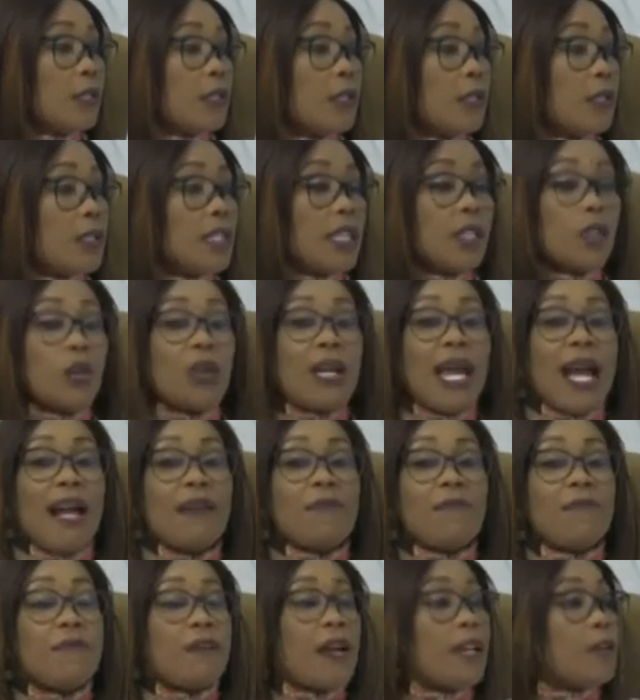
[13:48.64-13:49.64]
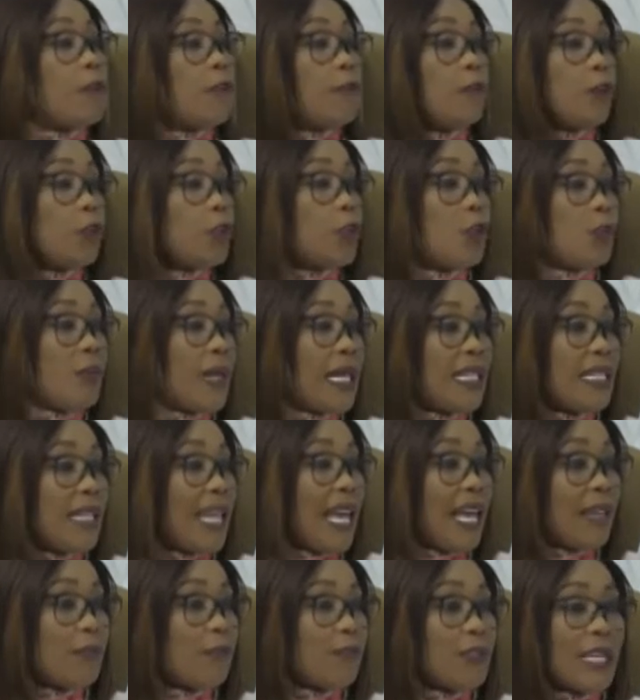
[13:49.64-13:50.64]
They don't have value for human
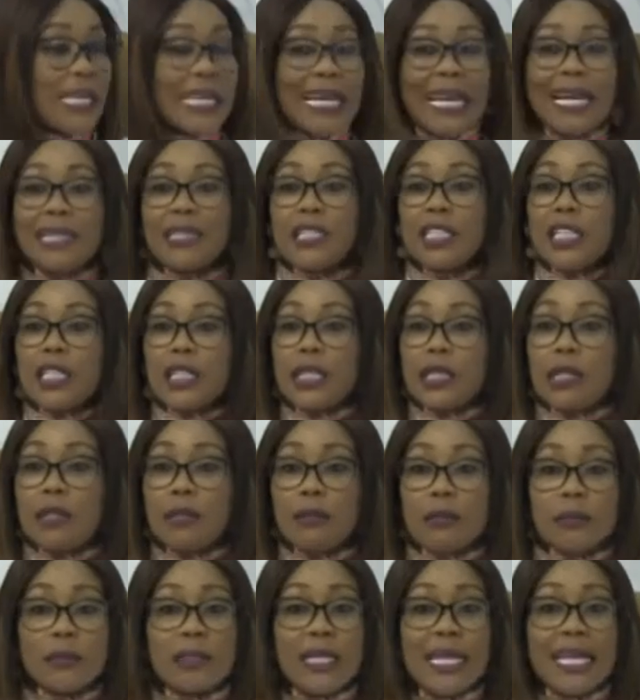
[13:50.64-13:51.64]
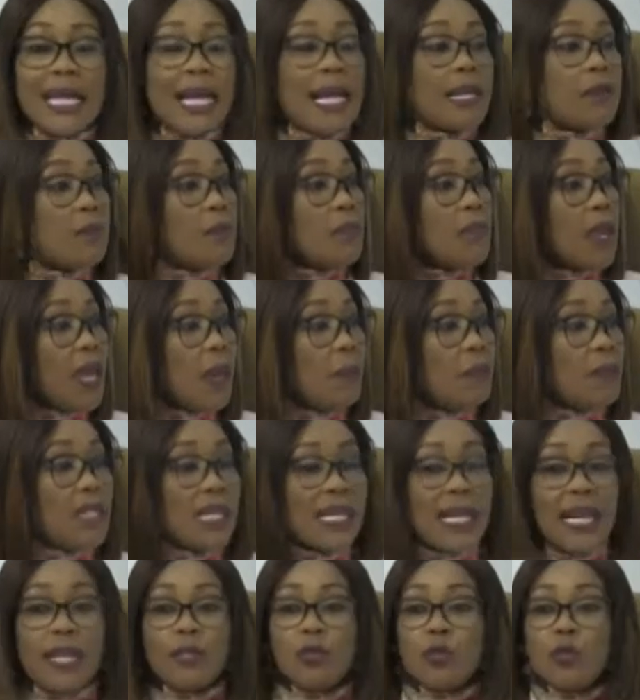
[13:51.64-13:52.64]
life. They can kill, they can maim, they
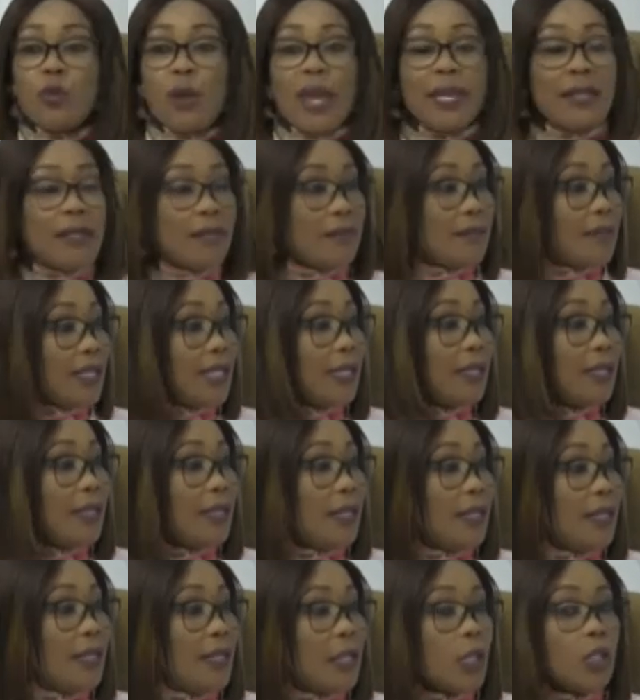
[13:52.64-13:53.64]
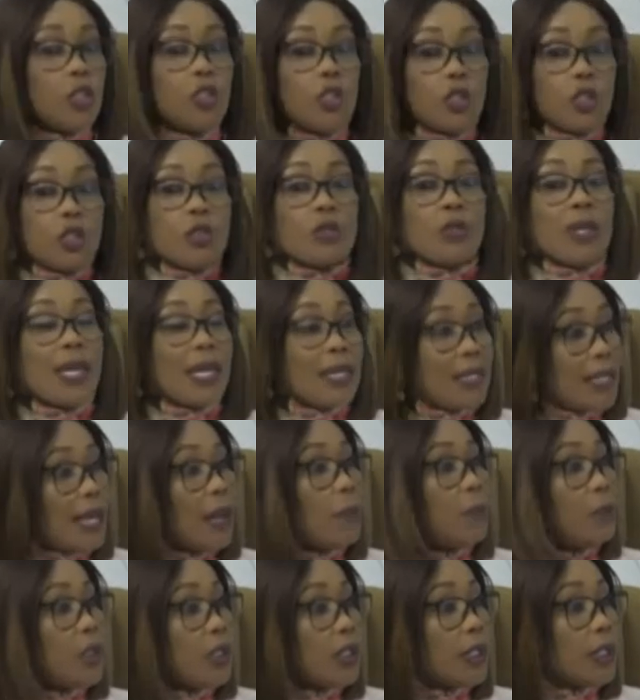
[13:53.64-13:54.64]
can do anything just to get
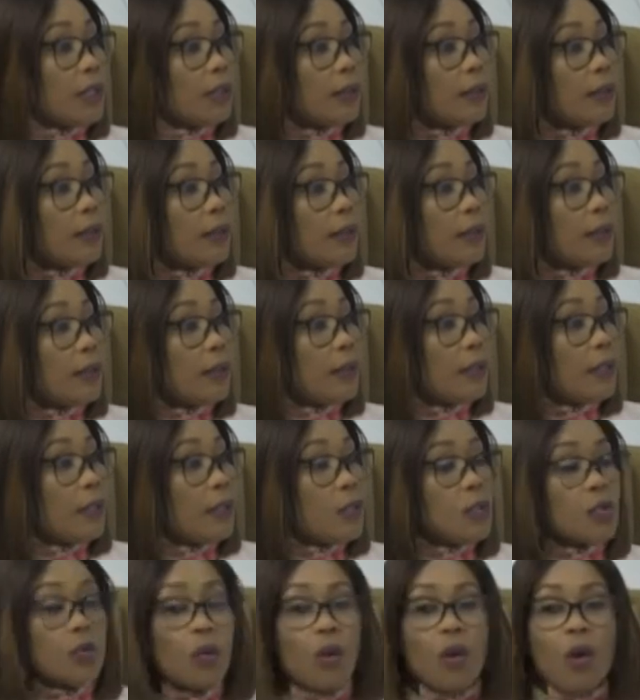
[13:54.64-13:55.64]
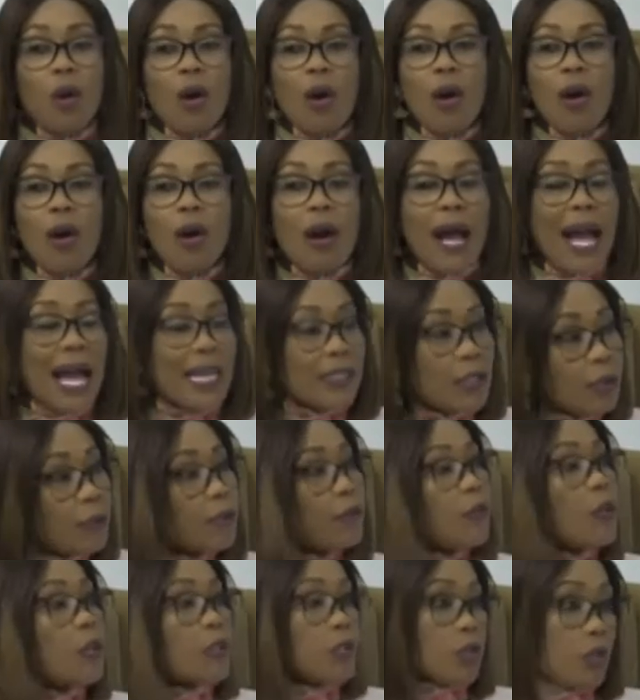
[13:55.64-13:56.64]
that money. So, and
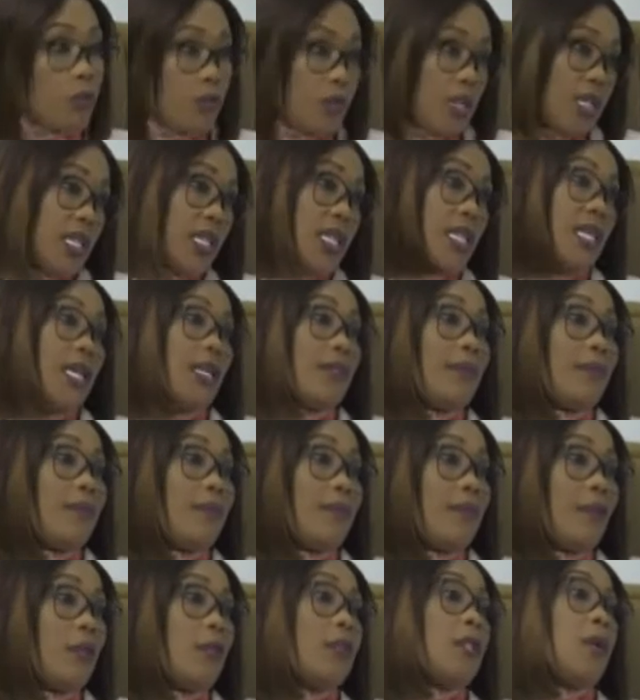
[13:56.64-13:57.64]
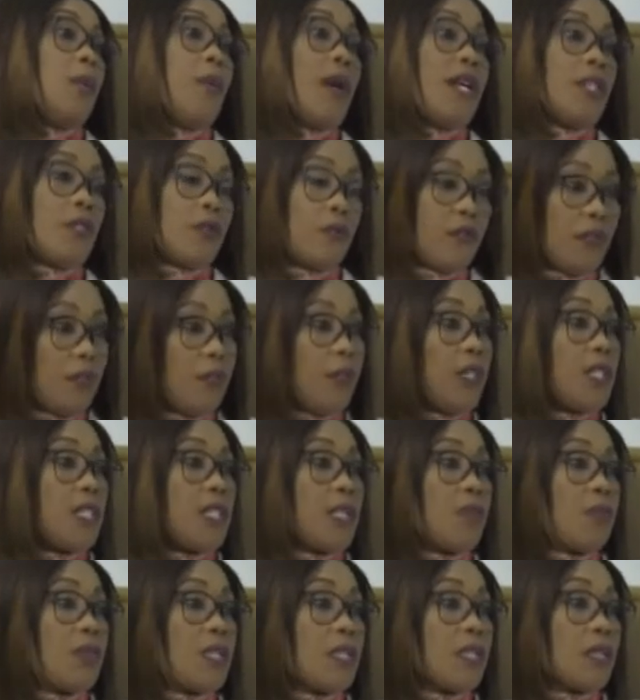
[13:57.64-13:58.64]
of course greed again on the part of the
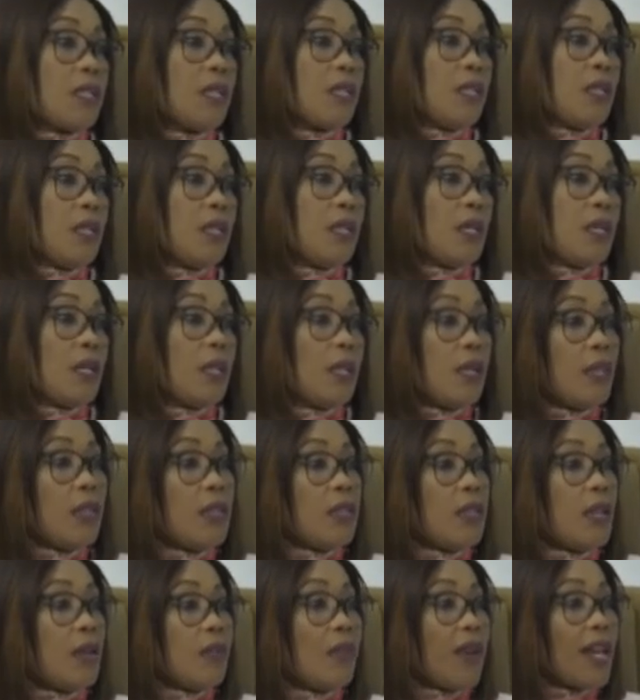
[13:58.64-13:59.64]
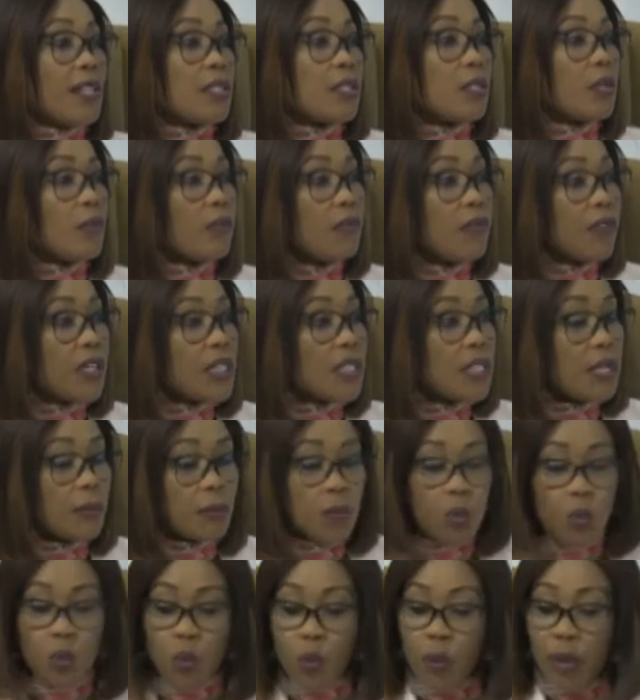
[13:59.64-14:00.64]
victims. There are some
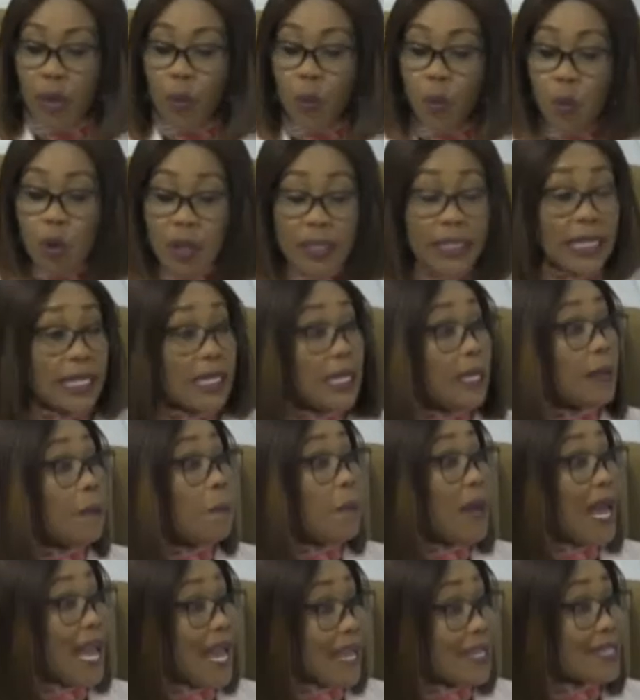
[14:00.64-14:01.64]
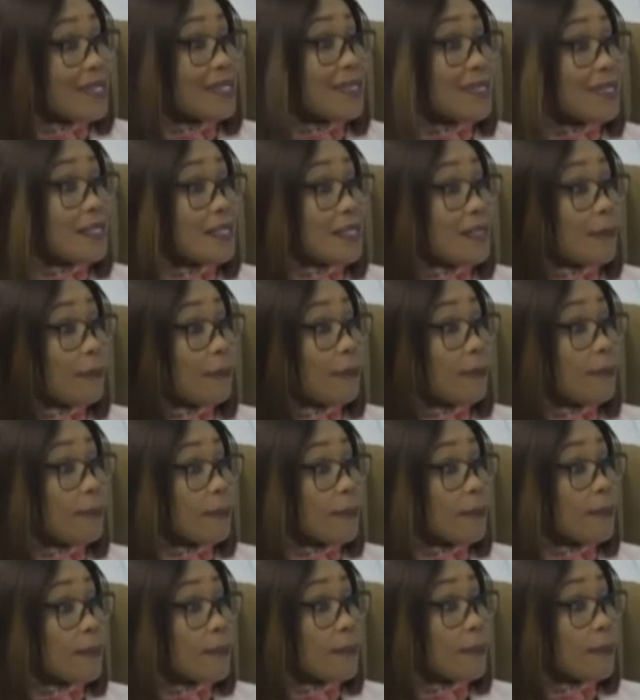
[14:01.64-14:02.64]
victims who were working in banks,
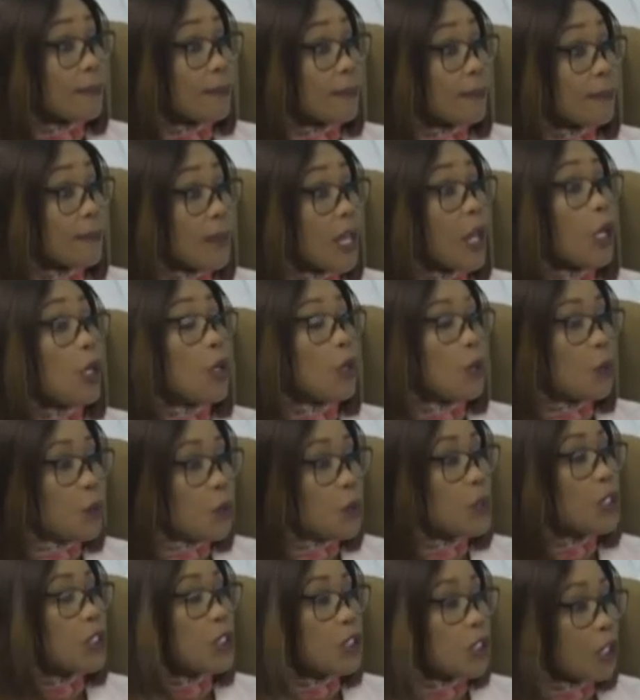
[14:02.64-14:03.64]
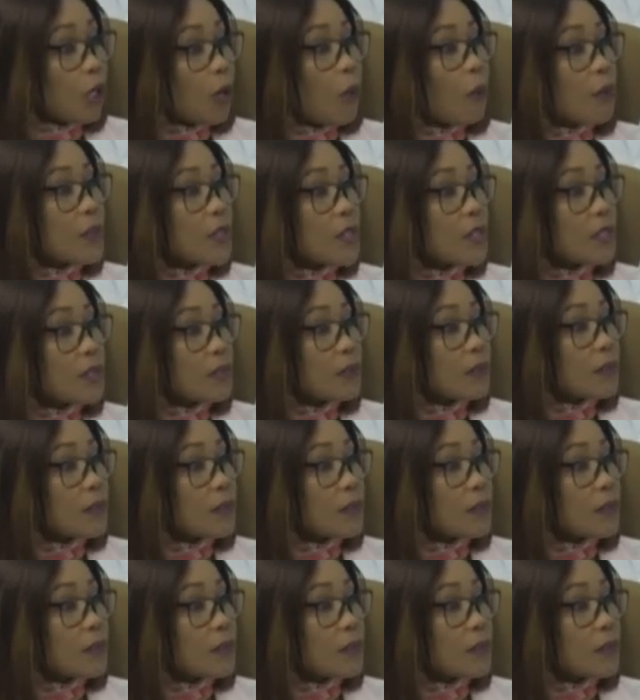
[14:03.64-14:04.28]
good jobs.